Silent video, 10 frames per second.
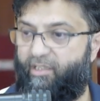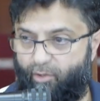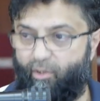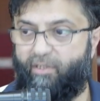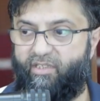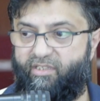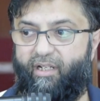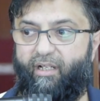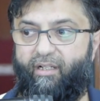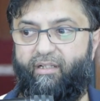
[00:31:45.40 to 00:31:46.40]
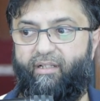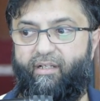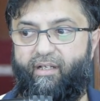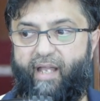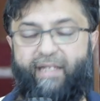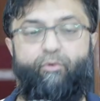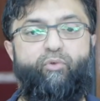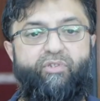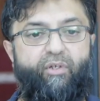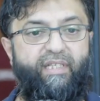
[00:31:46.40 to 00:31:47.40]
you got the salah. And
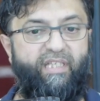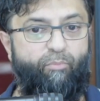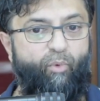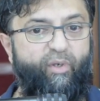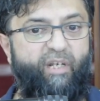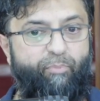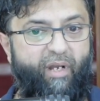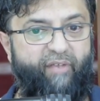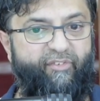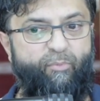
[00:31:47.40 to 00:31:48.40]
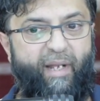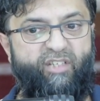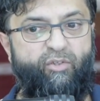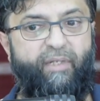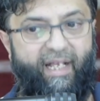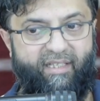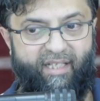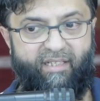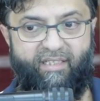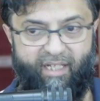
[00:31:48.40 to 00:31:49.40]
also in the morning prayer, if you manage to get a
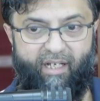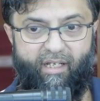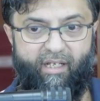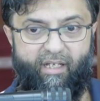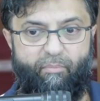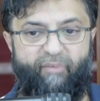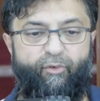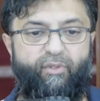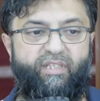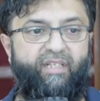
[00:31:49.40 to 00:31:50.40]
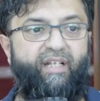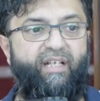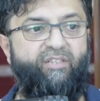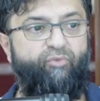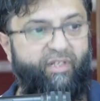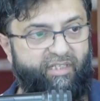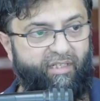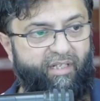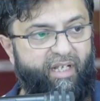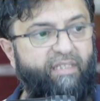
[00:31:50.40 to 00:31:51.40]
sajda before the sun has
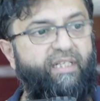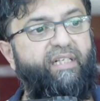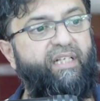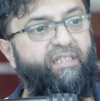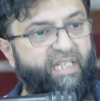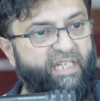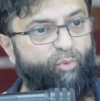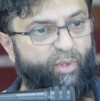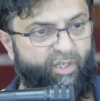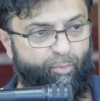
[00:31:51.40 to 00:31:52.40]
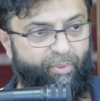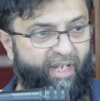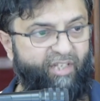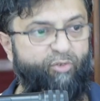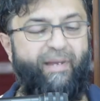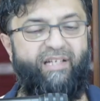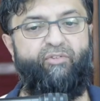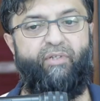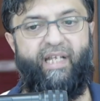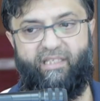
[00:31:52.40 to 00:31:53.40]
risen, then continue with your prayer, you
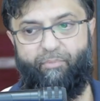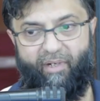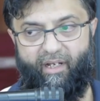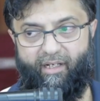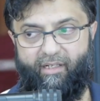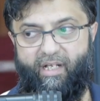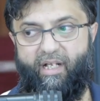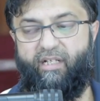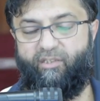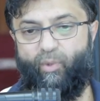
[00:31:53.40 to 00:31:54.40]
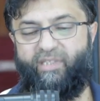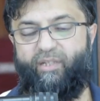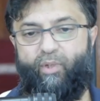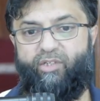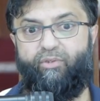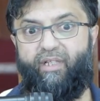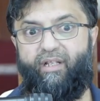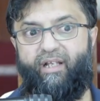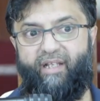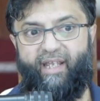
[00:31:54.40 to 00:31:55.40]
manage to get the prayer. So what's the wajhu
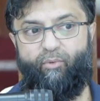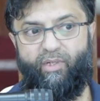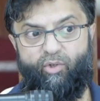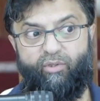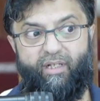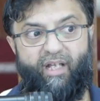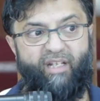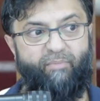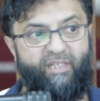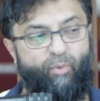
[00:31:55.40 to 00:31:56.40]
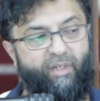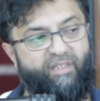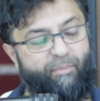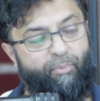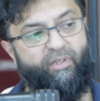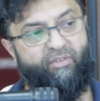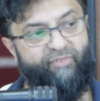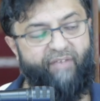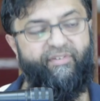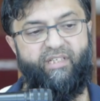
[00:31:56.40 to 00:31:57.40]
dalala here? Wajhu dalala means what is the point
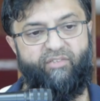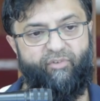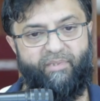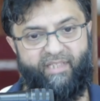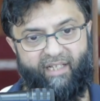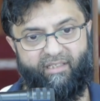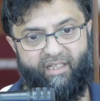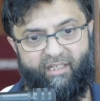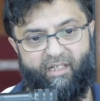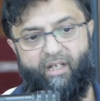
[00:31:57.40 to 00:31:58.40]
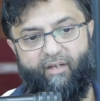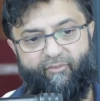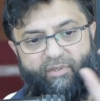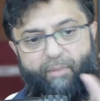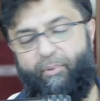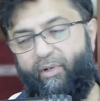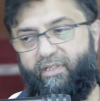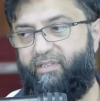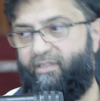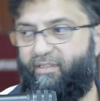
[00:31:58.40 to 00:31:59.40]
of evidence from this hadith for the
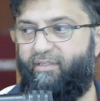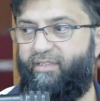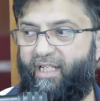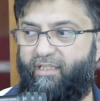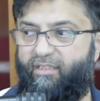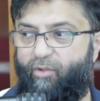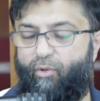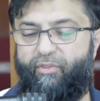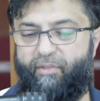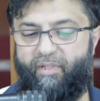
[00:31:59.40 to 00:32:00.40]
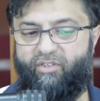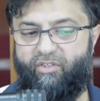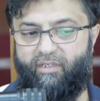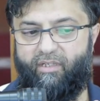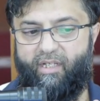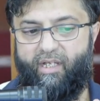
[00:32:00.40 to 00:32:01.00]
point that the author mentioned.